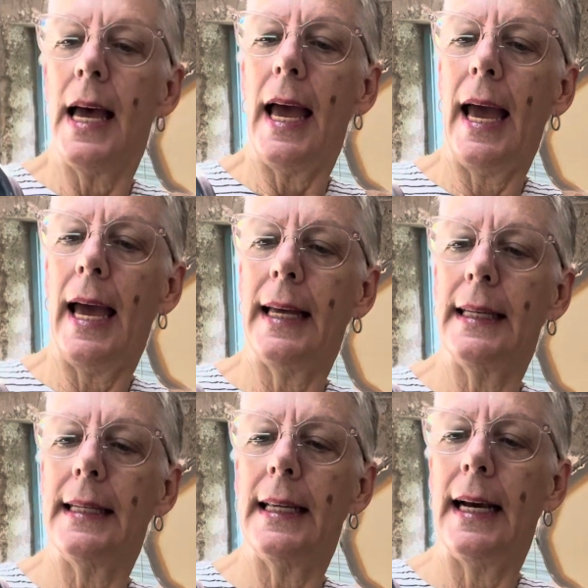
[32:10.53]

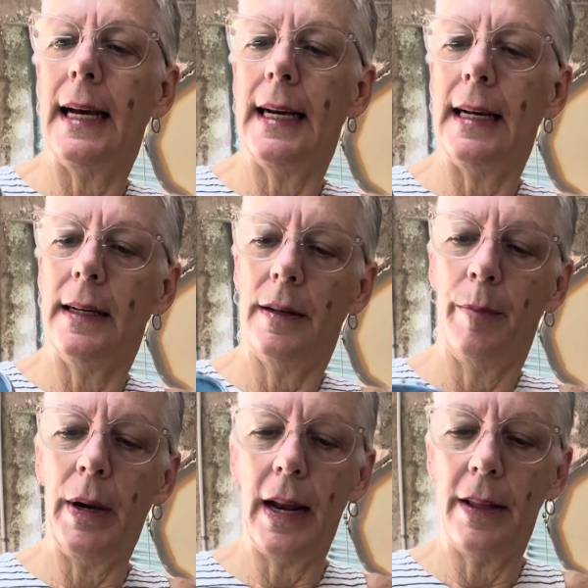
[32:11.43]
And, uh,
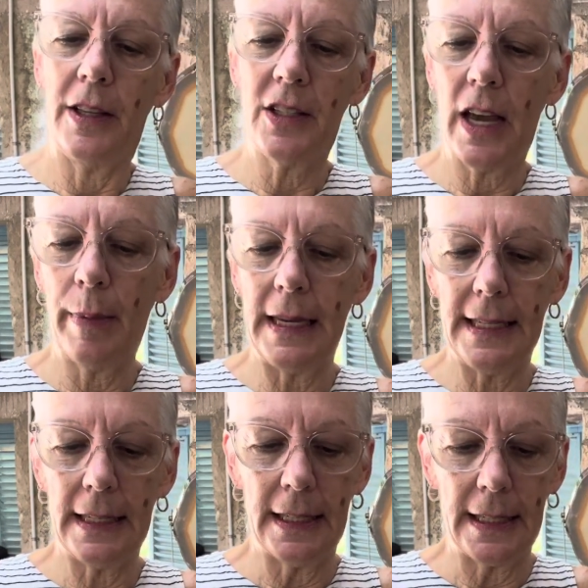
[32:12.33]
but this time I
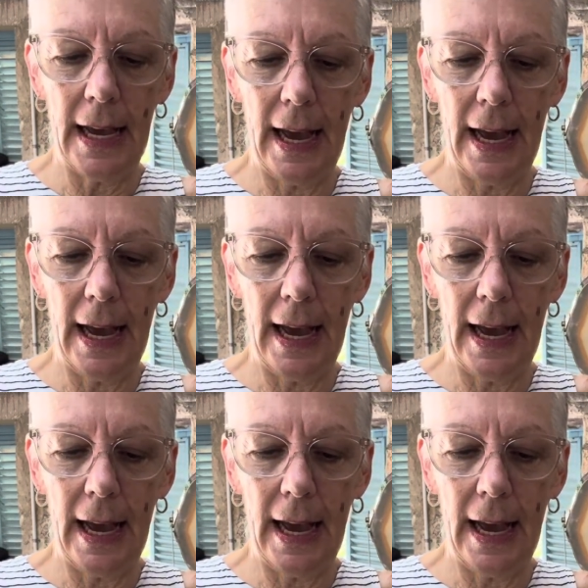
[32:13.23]
didn't.